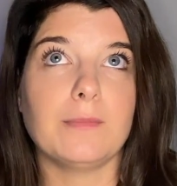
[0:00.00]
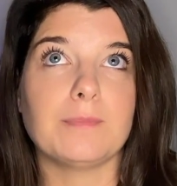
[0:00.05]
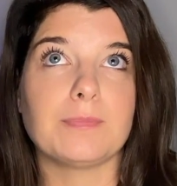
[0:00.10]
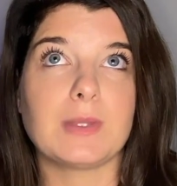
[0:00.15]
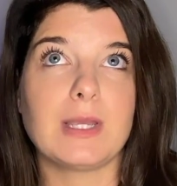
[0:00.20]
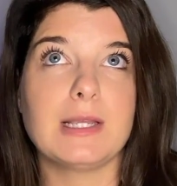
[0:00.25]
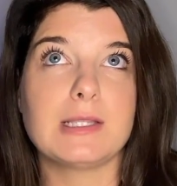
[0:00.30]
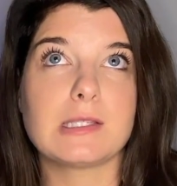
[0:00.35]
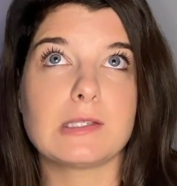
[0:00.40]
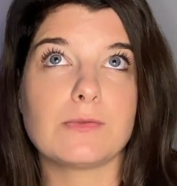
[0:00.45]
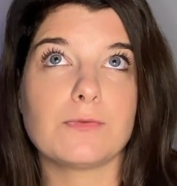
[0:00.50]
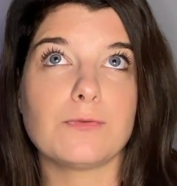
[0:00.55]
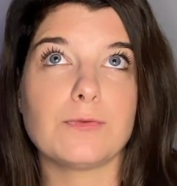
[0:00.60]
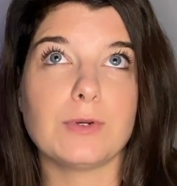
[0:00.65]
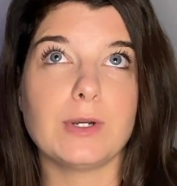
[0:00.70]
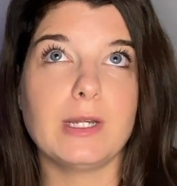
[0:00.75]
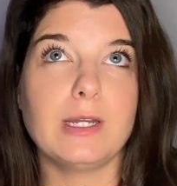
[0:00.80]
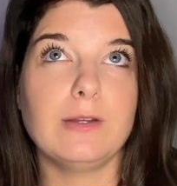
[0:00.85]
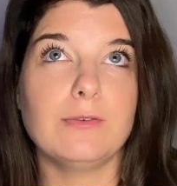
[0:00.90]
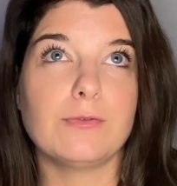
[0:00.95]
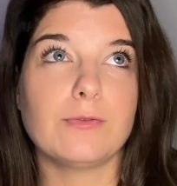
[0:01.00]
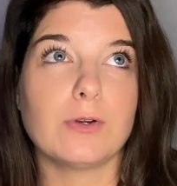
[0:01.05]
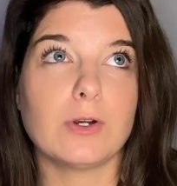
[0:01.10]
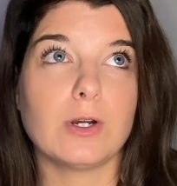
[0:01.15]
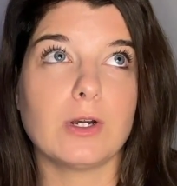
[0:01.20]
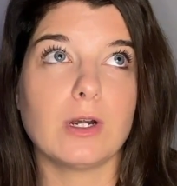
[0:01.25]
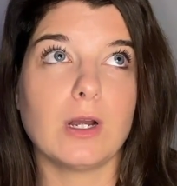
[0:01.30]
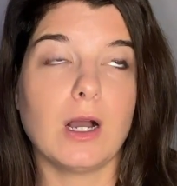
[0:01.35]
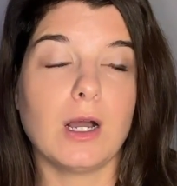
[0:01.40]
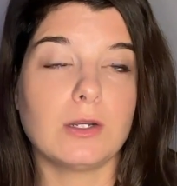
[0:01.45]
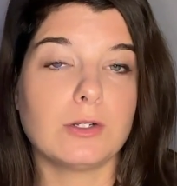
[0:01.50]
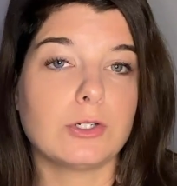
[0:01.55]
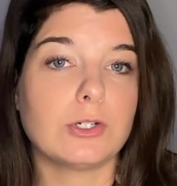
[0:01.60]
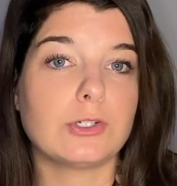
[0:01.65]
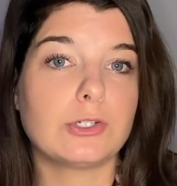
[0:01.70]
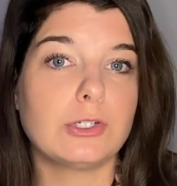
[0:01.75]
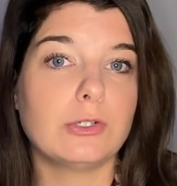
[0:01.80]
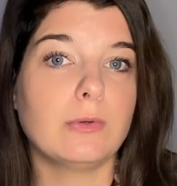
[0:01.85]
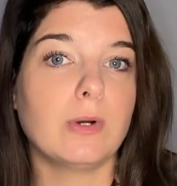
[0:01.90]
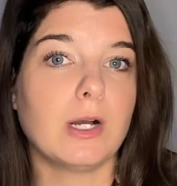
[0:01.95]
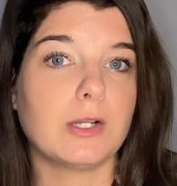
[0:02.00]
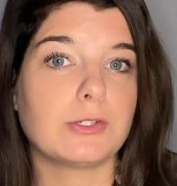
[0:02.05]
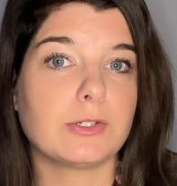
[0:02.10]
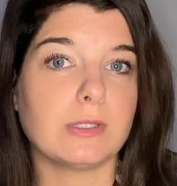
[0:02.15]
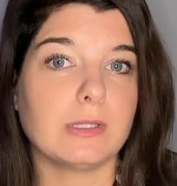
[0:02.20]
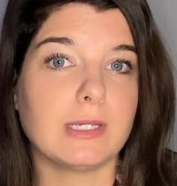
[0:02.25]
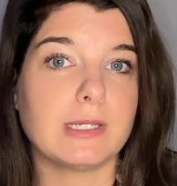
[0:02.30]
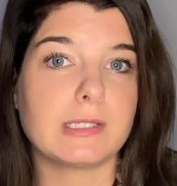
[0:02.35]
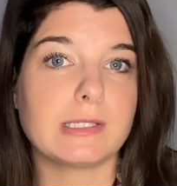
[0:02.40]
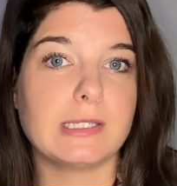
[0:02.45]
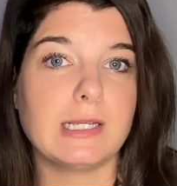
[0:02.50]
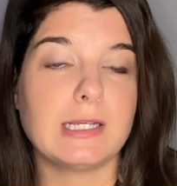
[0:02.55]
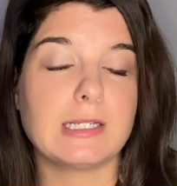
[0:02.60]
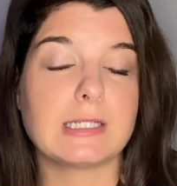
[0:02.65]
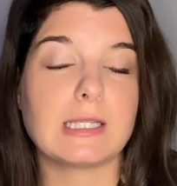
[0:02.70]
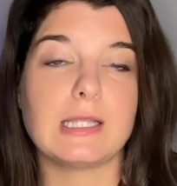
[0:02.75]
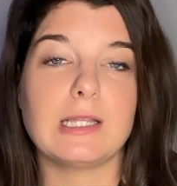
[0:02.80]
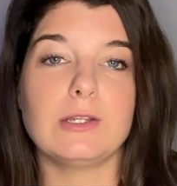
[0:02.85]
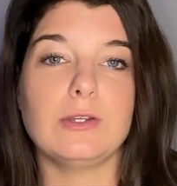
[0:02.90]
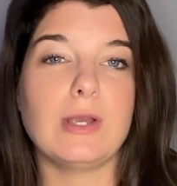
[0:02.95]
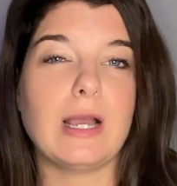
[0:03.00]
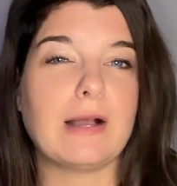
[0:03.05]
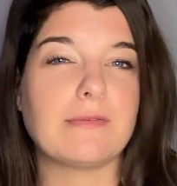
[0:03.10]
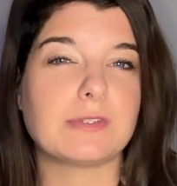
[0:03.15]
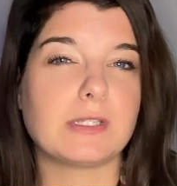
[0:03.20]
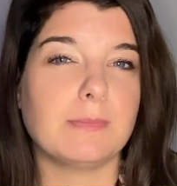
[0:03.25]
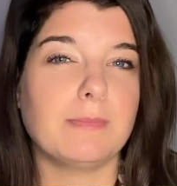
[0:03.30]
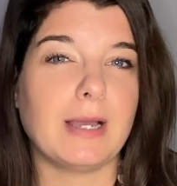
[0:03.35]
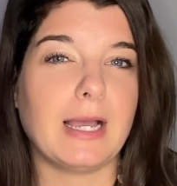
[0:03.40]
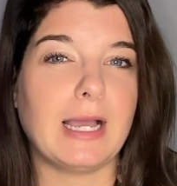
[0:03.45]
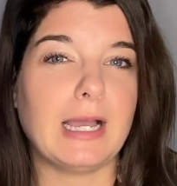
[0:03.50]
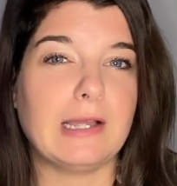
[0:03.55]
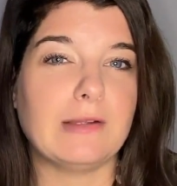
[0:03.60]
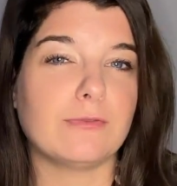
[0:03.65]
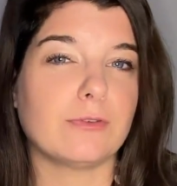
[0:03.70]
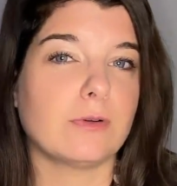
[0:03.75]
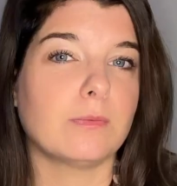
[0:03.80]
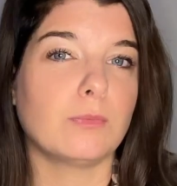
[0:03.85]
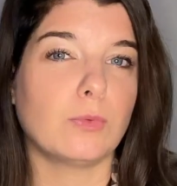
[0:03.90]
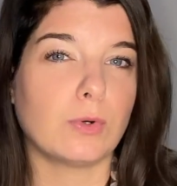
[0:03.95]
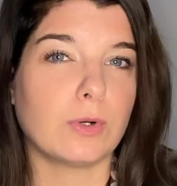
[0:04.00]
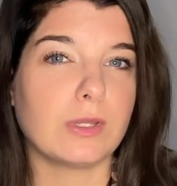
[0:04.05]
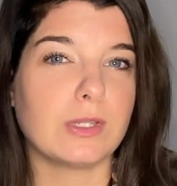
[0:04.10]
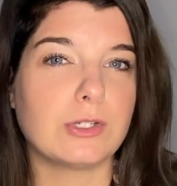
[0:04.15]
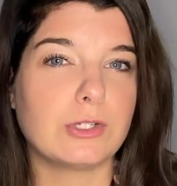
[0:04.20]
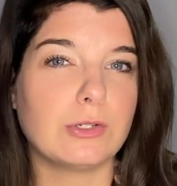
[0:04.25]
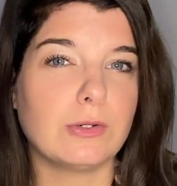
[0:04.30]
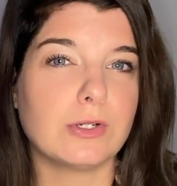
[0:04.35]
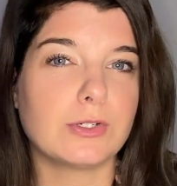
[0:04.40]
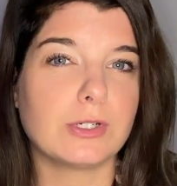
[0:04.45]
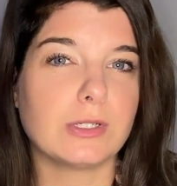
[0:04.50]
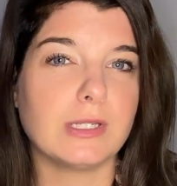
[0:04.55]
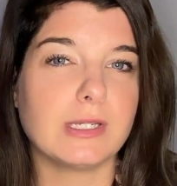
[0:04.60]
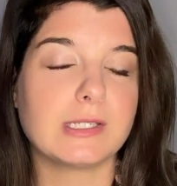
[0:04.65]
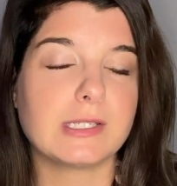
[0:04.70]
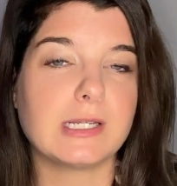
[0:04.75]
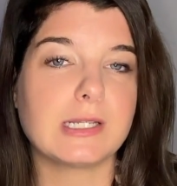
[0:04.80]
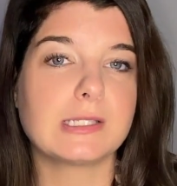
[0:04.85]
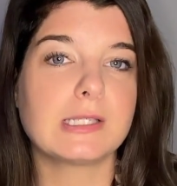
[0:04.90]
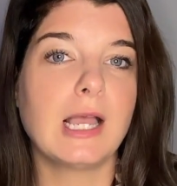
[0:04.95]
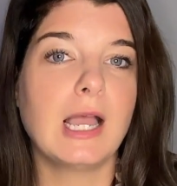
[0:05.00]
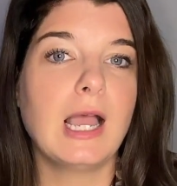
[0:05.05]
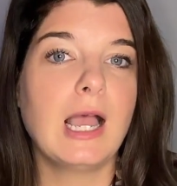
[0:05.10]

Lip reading: it's free for under 200 listings and then you have to pay for more than 200 listings.